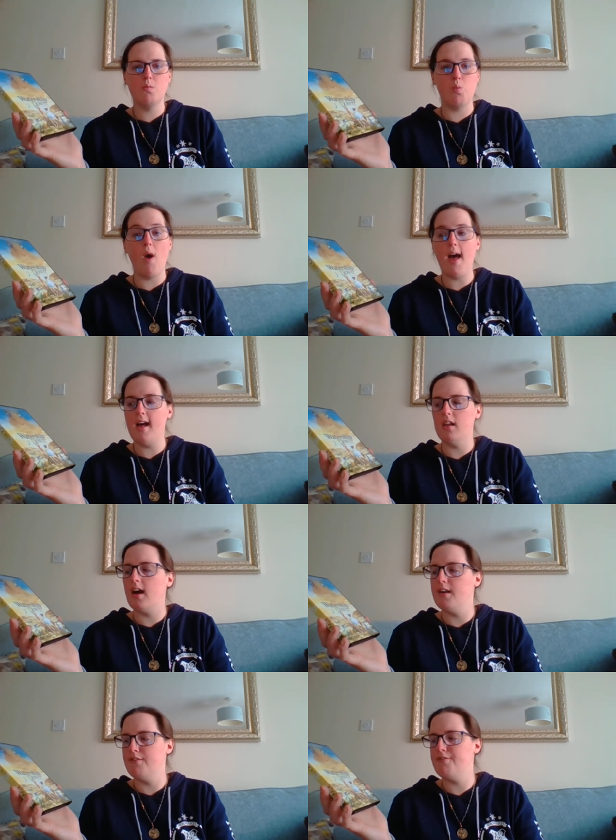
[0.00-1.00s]
well,
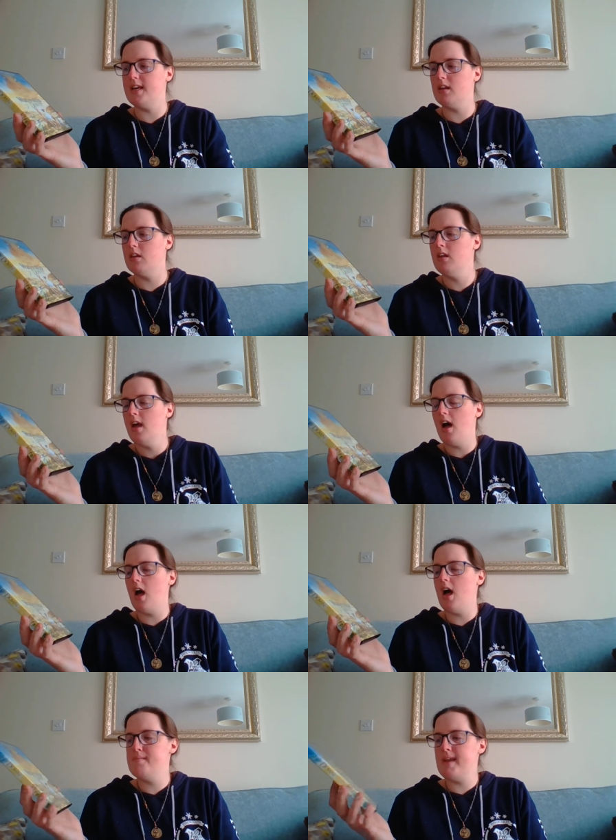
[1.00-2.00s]
I feel.
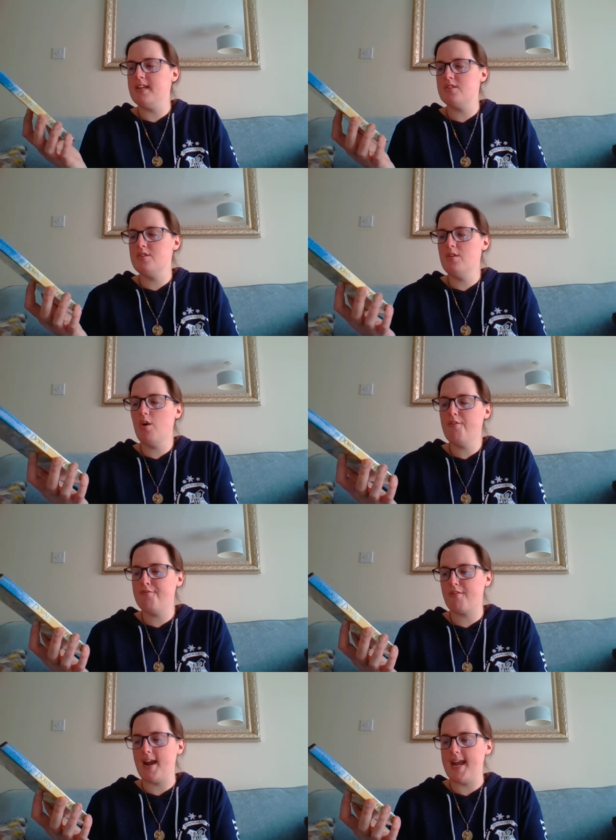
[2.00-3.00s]
Um, it's not
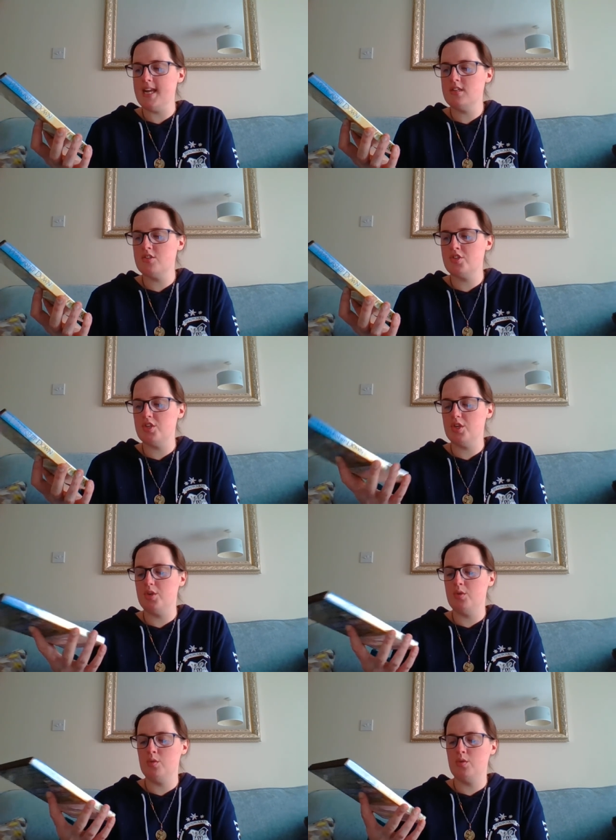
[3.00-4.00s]
afraid
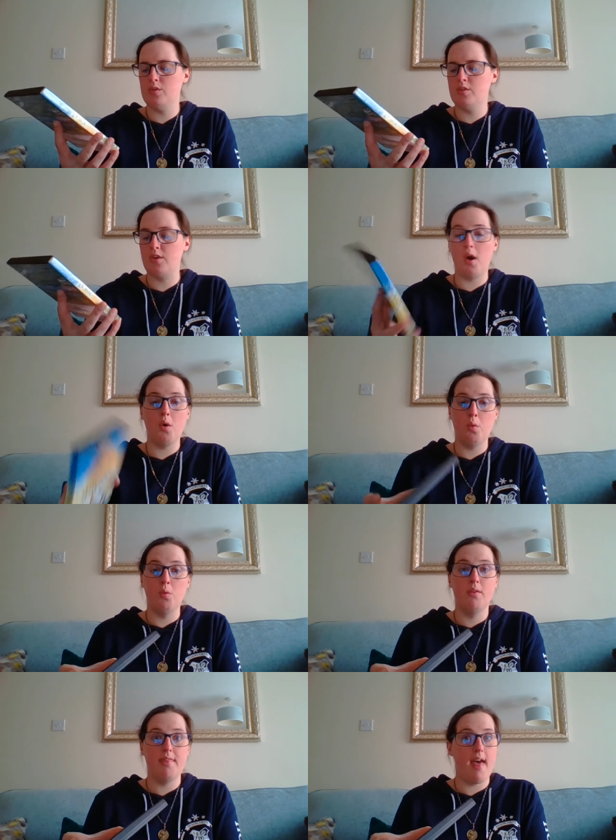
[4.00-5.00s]
to
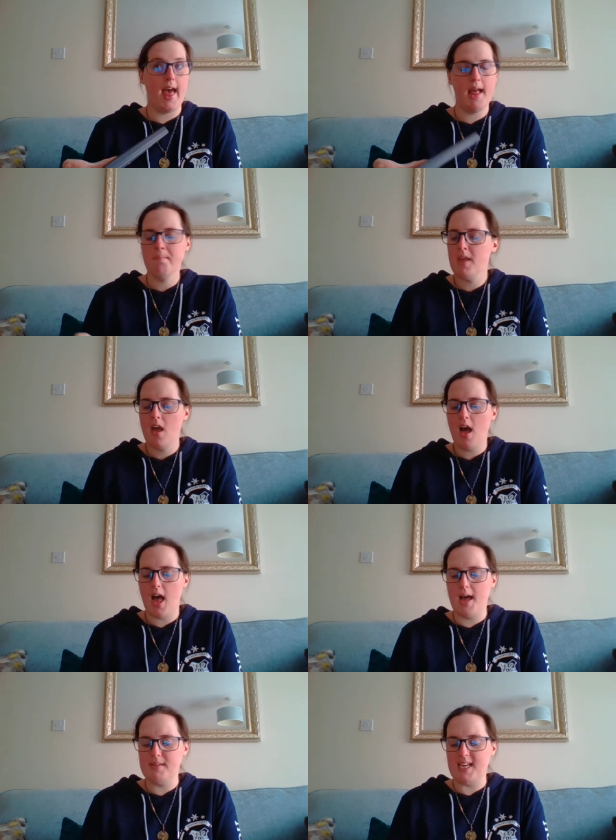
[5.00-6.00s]
go there.
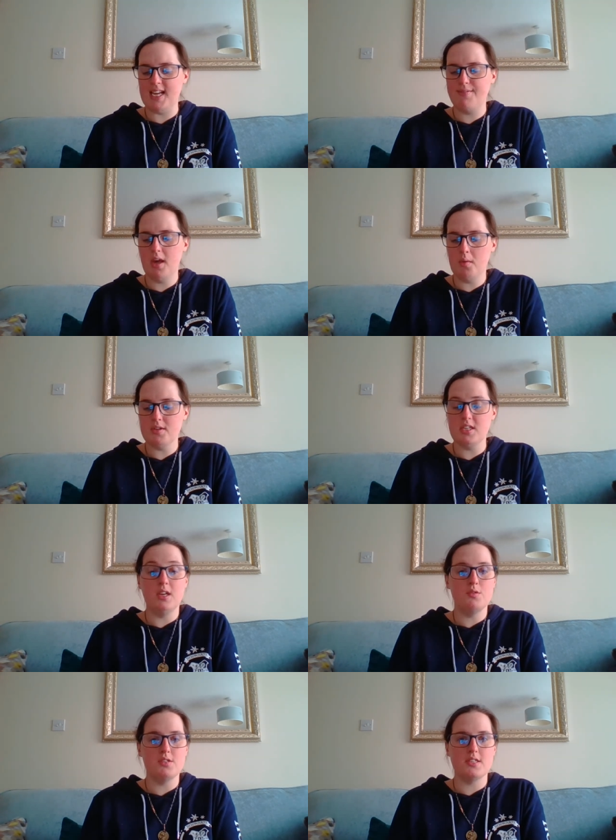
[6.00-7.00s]
Um, even though it's a
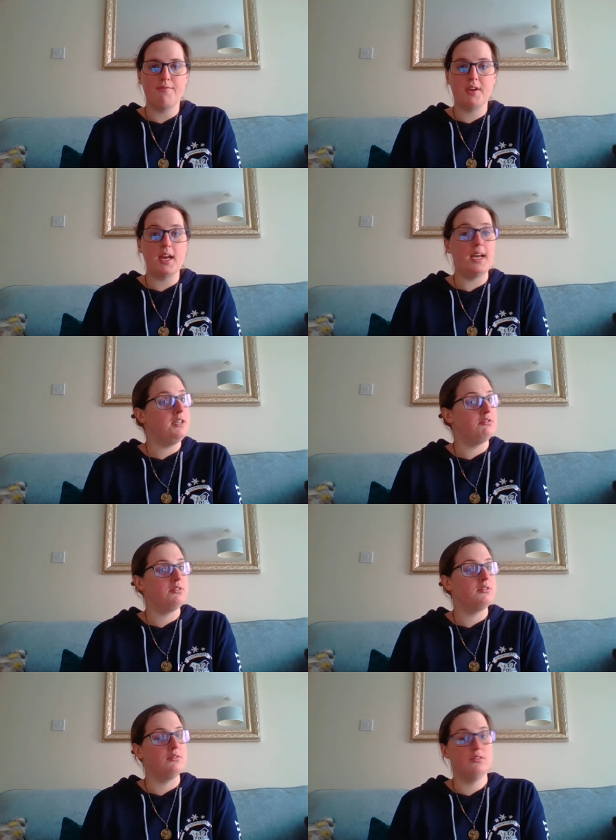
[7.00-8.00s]
U certificate, it
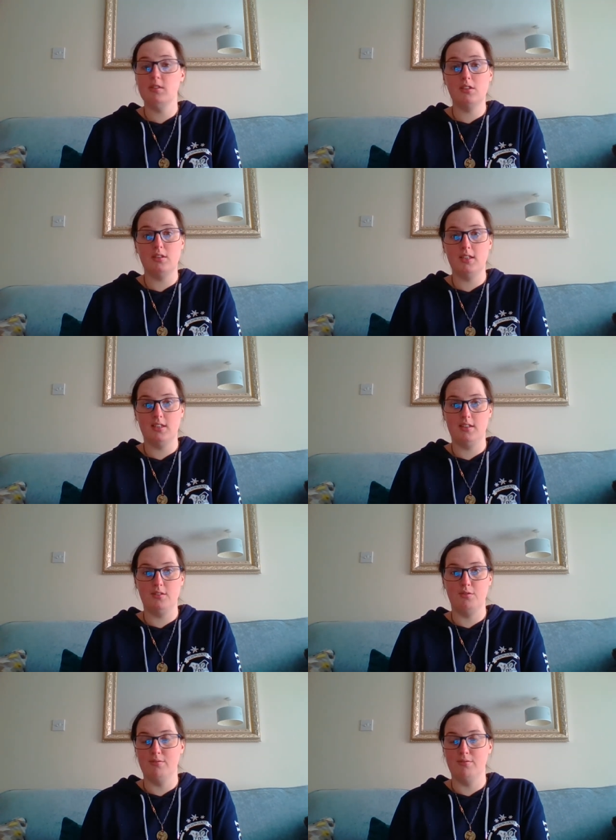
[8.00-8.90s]
is not a U